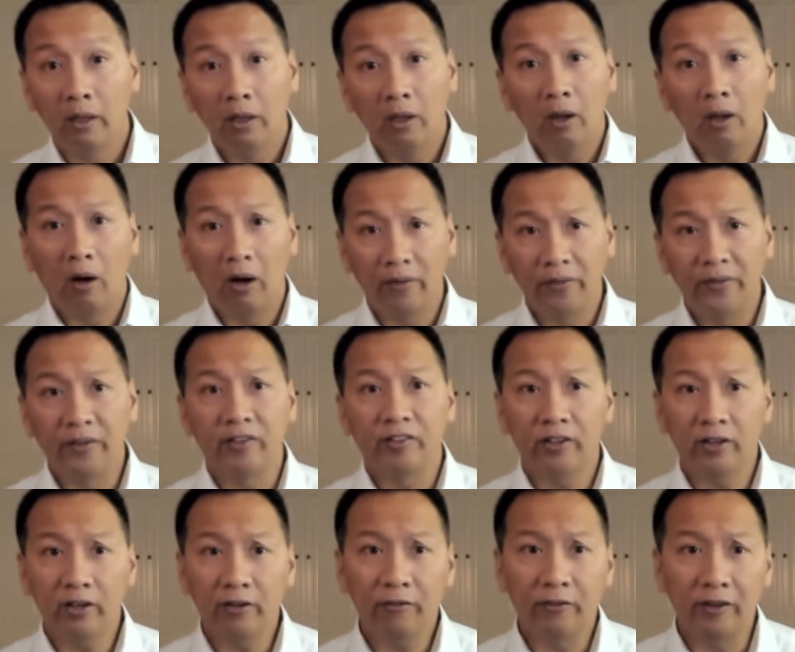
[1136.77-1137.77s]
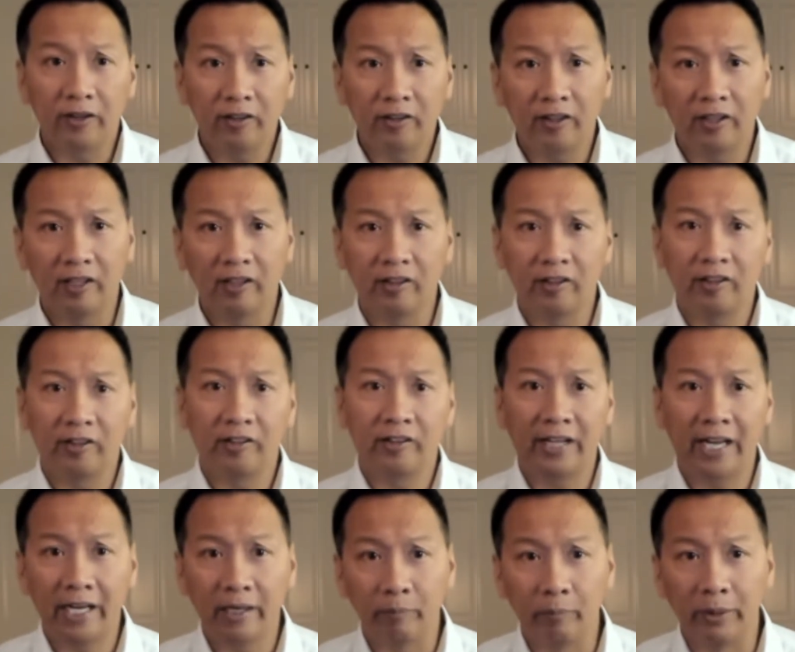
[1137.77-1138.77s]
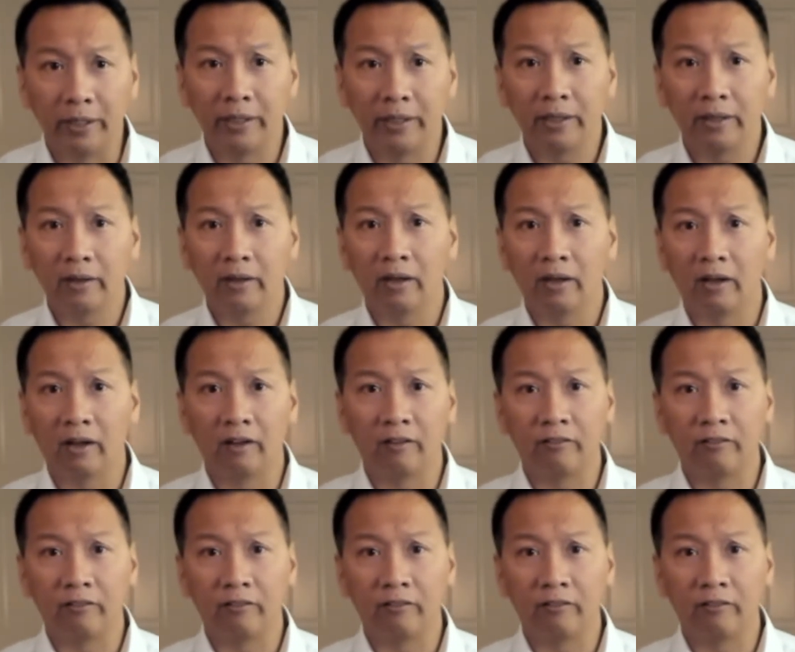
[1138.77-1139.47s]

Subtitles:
On the surface, his statement of